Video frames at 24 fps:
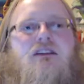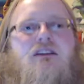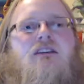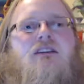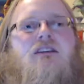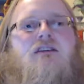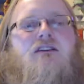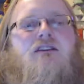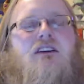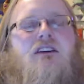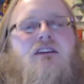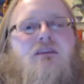
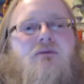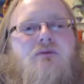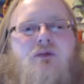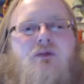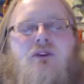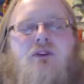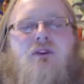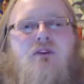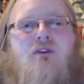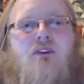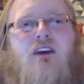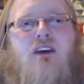son's
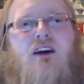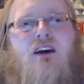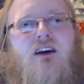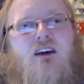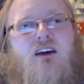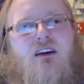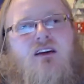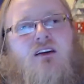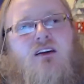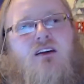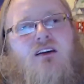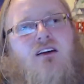birthday.
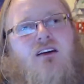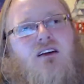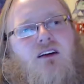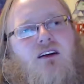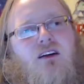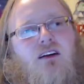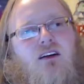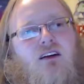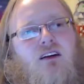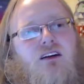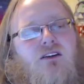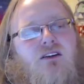
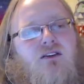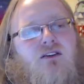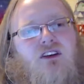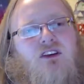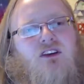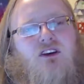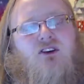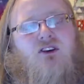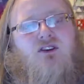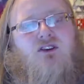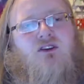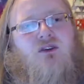
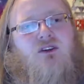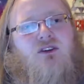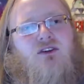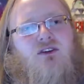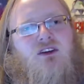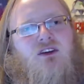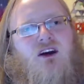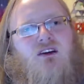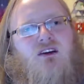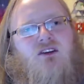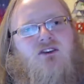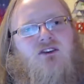Tears run
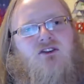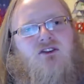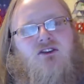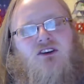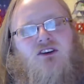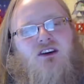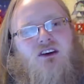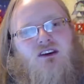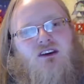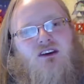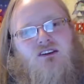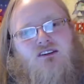down his
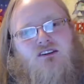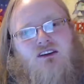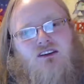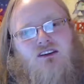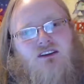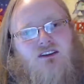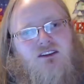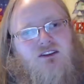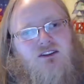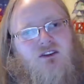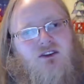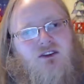cheeks as he
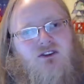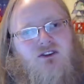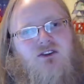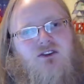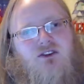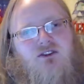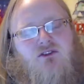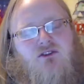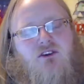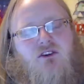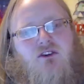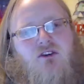sings the
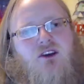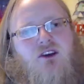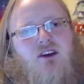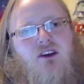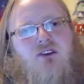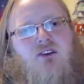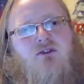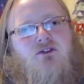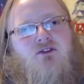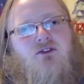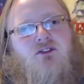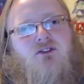song he
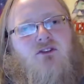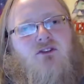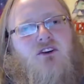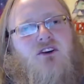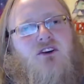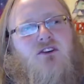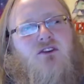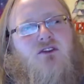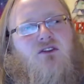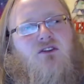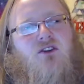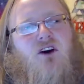used earlier
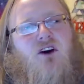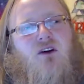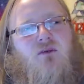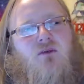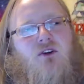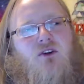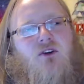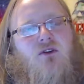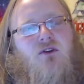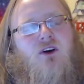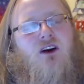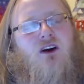to calm the
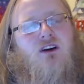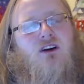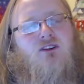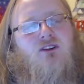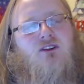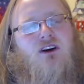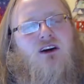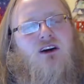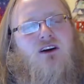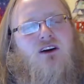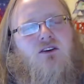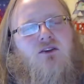crying
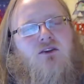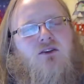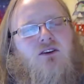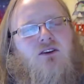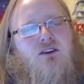child.